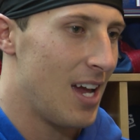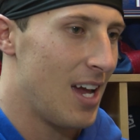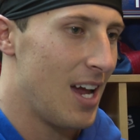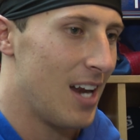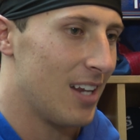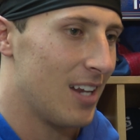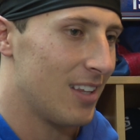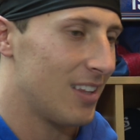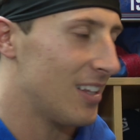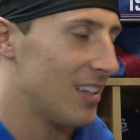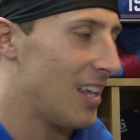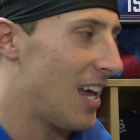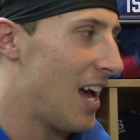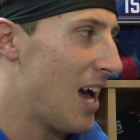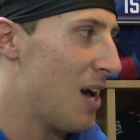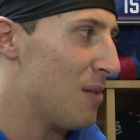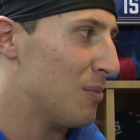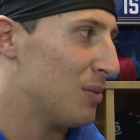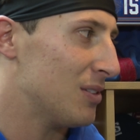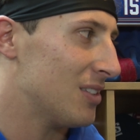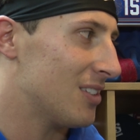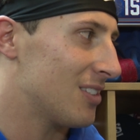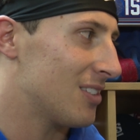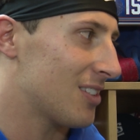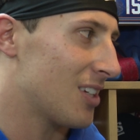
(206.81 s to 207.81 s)
anything that
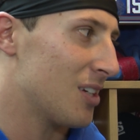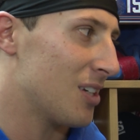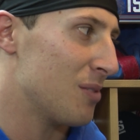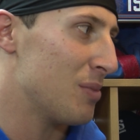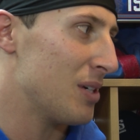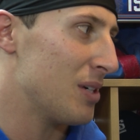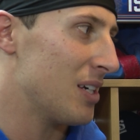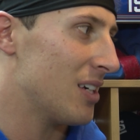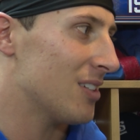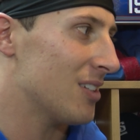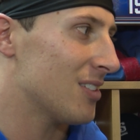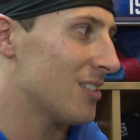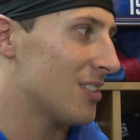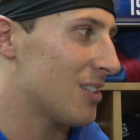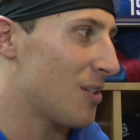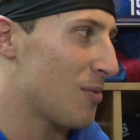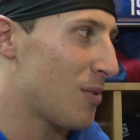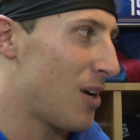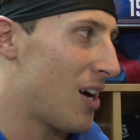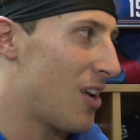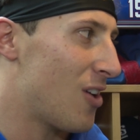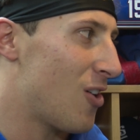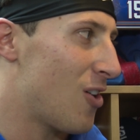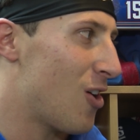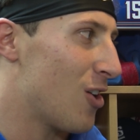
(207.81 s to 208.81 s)
happens, it's going to be in some
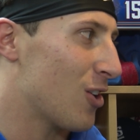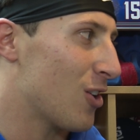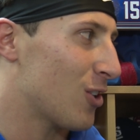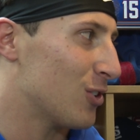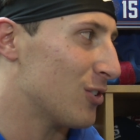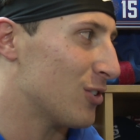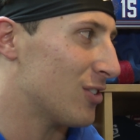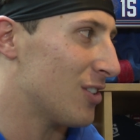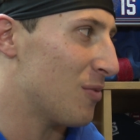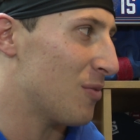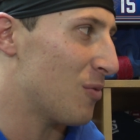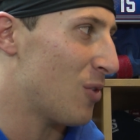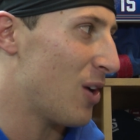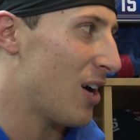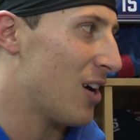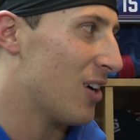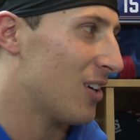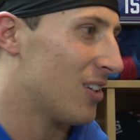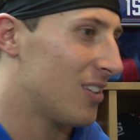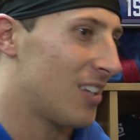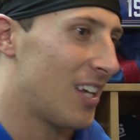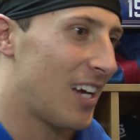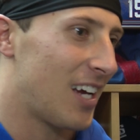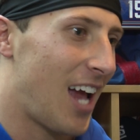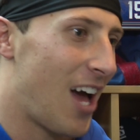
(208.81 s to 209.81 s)
kind of article
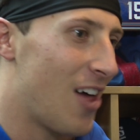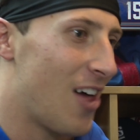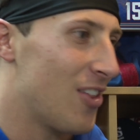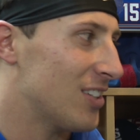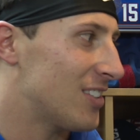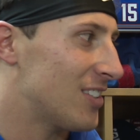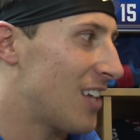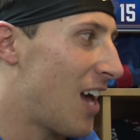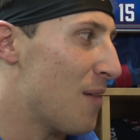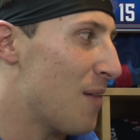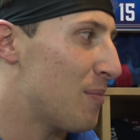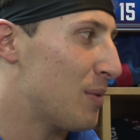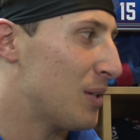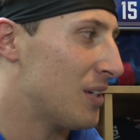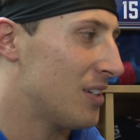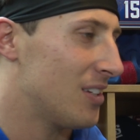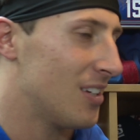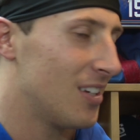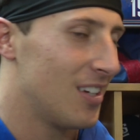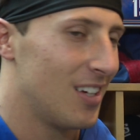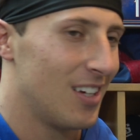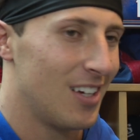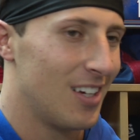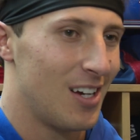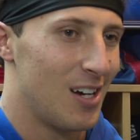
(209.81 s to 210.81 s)
somewhere, like how this happened.
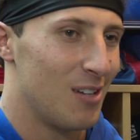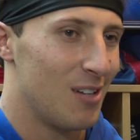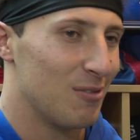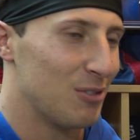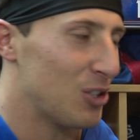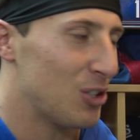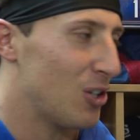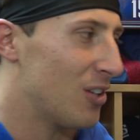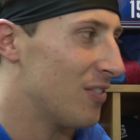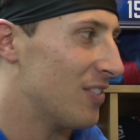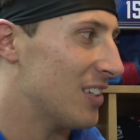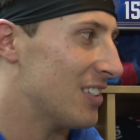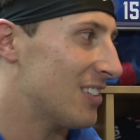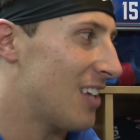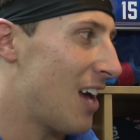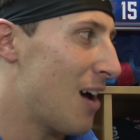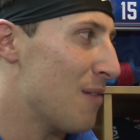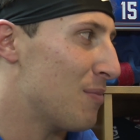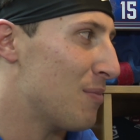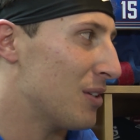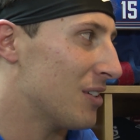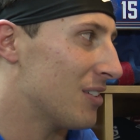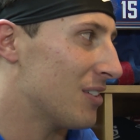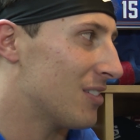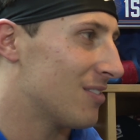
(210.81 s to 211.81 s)
I'm sure if this
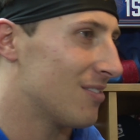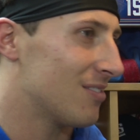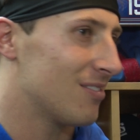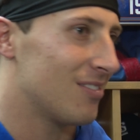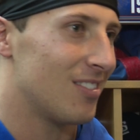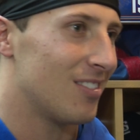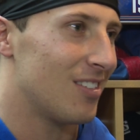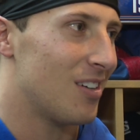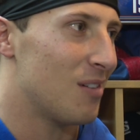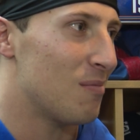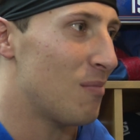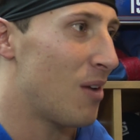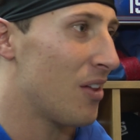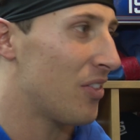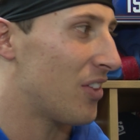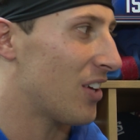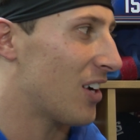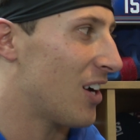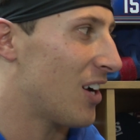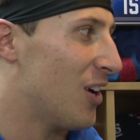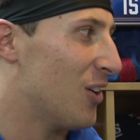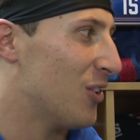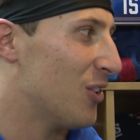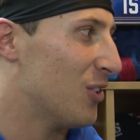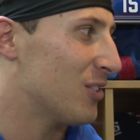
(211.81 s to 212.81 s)
happened a month
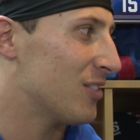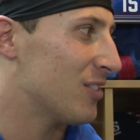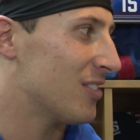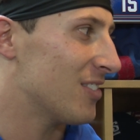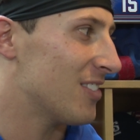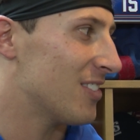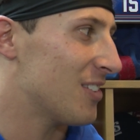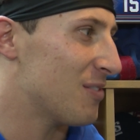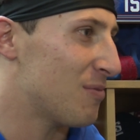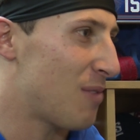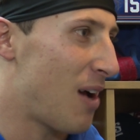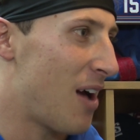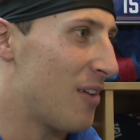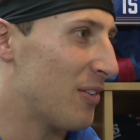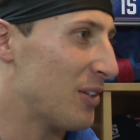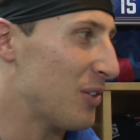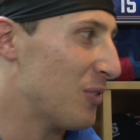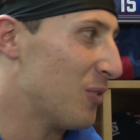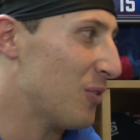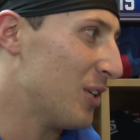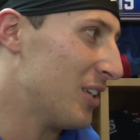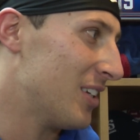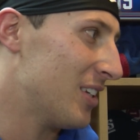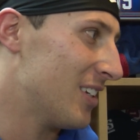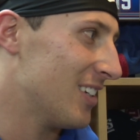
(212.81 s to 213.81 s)
ago, it probably
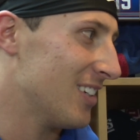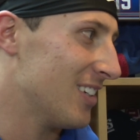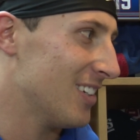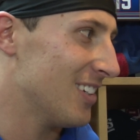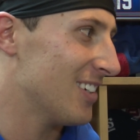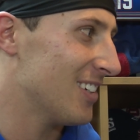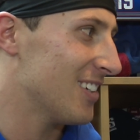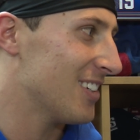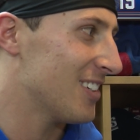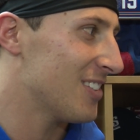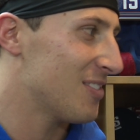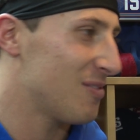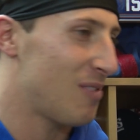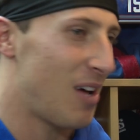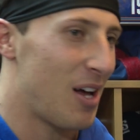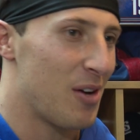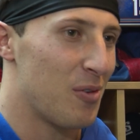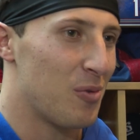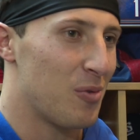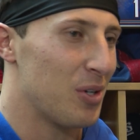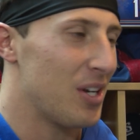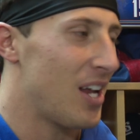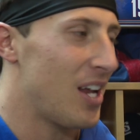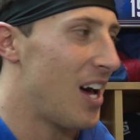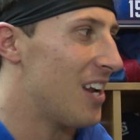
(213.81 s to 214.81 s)
wouldn't, probably
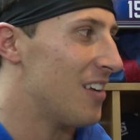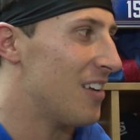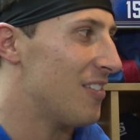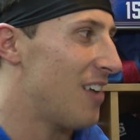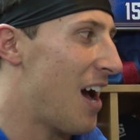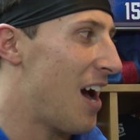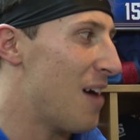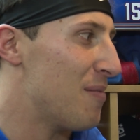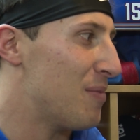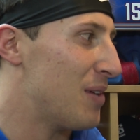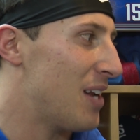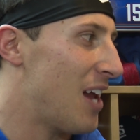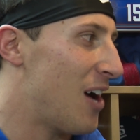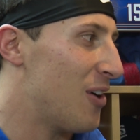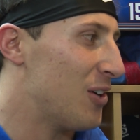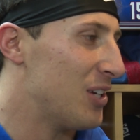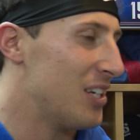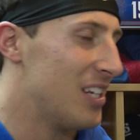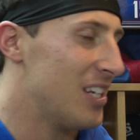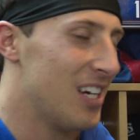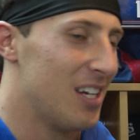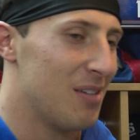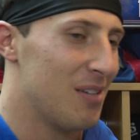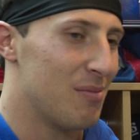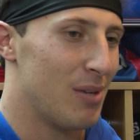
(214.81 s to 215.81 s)
would not have happened how it
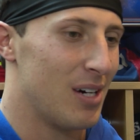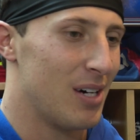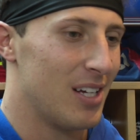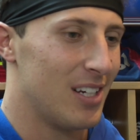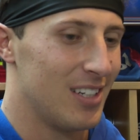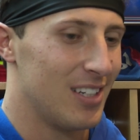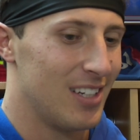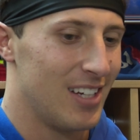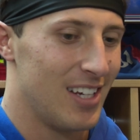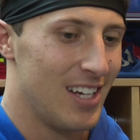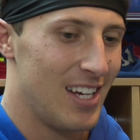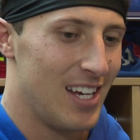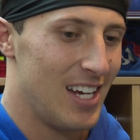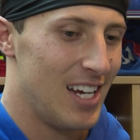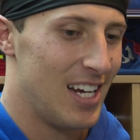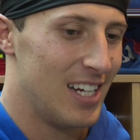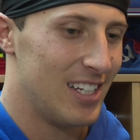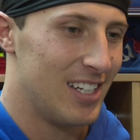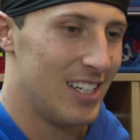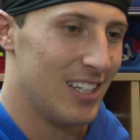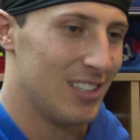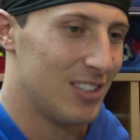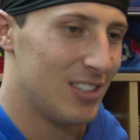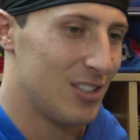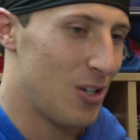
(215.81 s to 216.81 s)
did, but
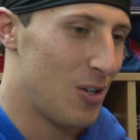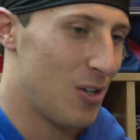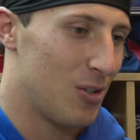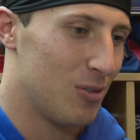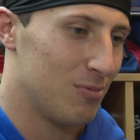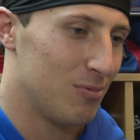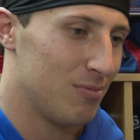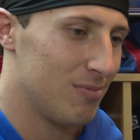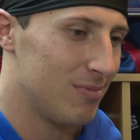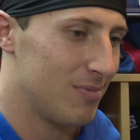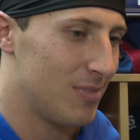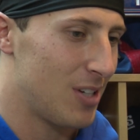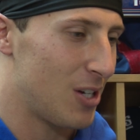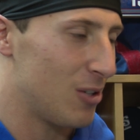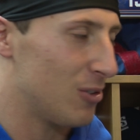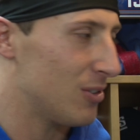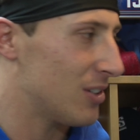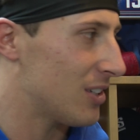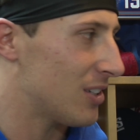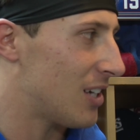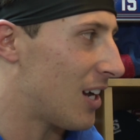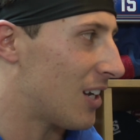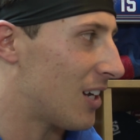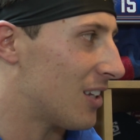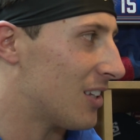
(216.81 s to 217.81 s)
it did. So, you know,
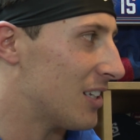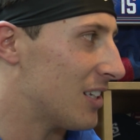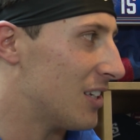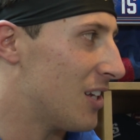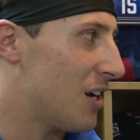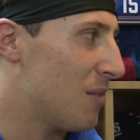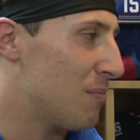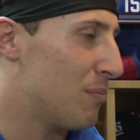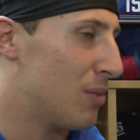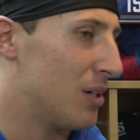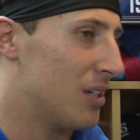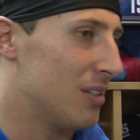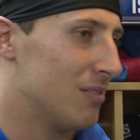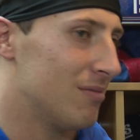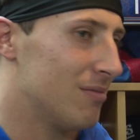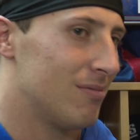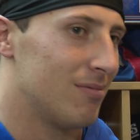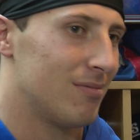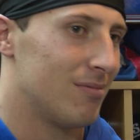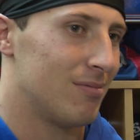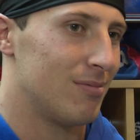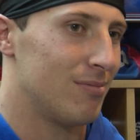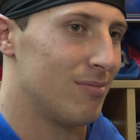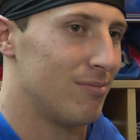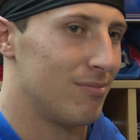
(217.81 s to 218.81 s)
got cleaned up, but
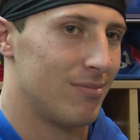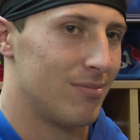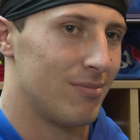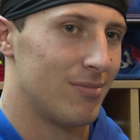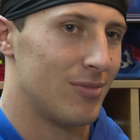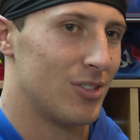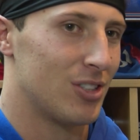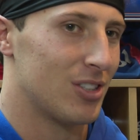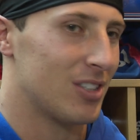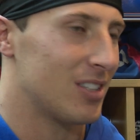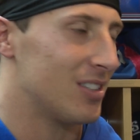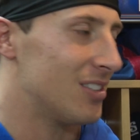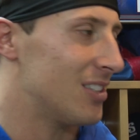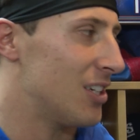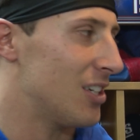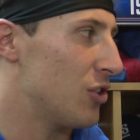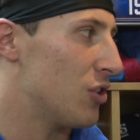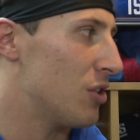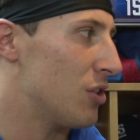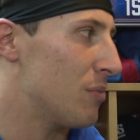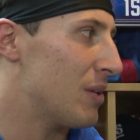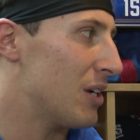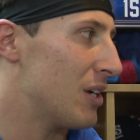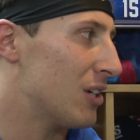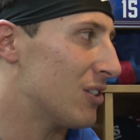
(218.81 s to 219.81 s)
just continue
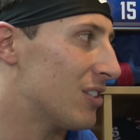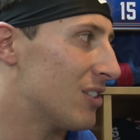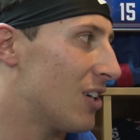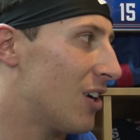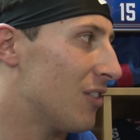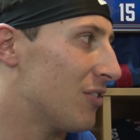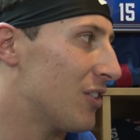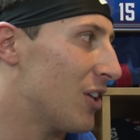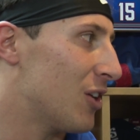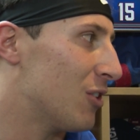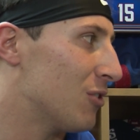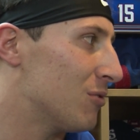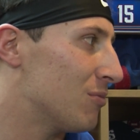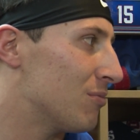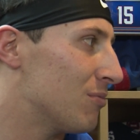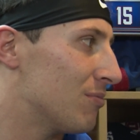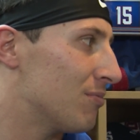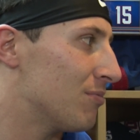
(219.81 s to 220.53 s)
to be yourself though